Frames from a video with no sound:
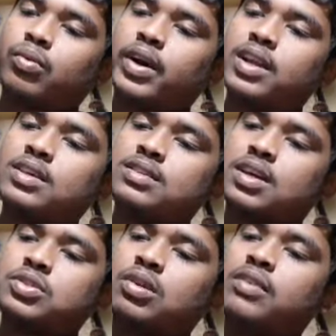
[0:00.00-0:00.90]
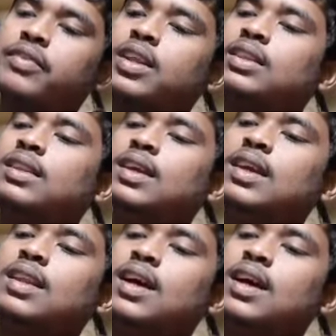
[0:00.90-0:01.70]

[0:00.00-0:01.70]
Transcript: wire is actually very thin